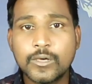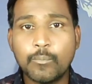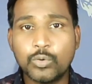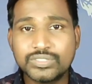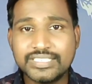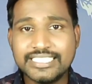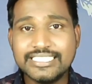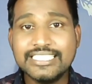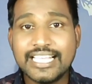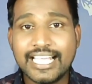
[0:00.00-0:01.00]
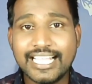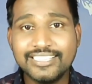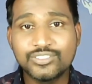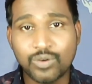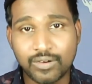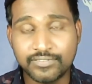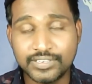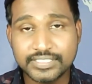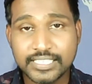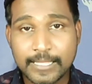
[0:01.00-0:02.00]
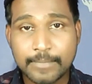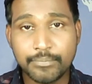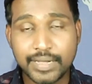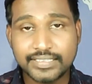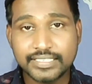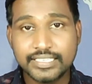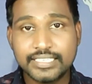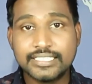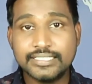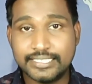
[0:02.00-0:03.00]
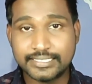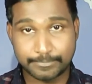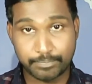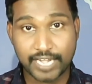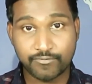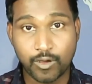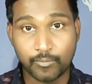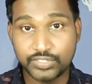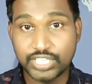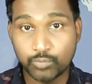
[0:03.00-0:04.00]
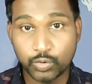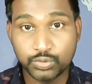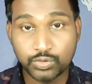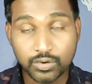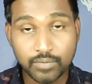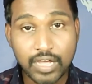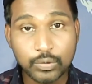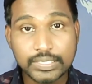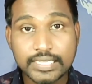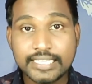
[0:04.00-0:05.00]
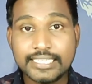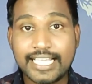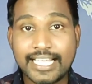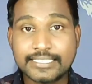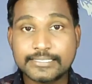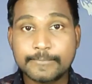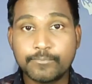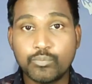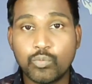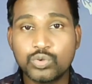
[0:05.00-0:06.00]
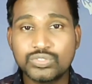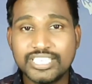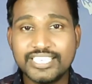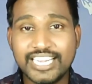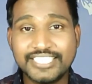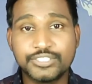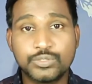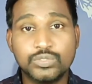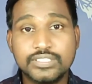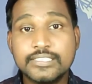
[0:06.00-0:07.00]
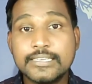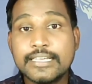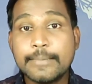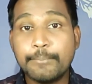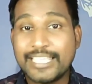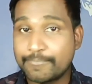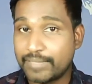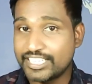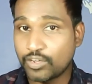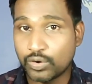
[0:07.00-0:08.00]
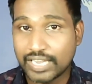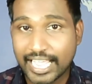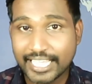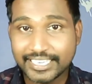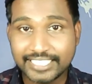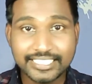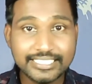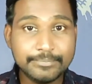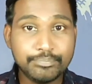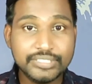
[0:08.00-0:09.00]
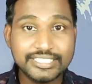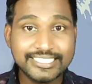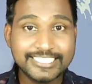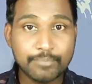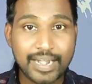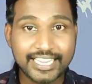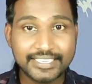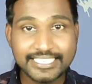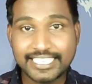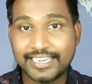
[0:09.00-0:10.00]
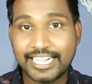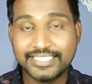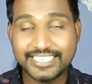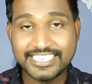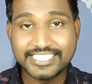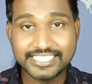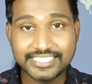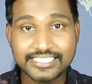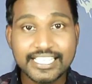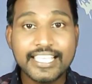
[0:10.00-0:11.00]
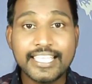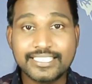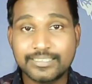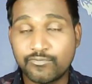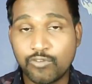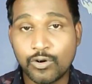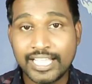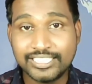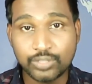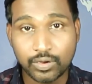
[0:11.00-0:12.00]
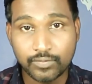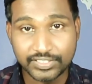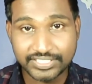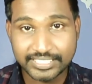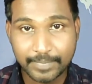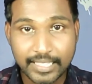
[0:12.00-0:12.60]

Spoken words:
mostly health offers, but this platform which I'm going to talk about has mostly related to the make money online and the internet marketing and other niches except for health offers.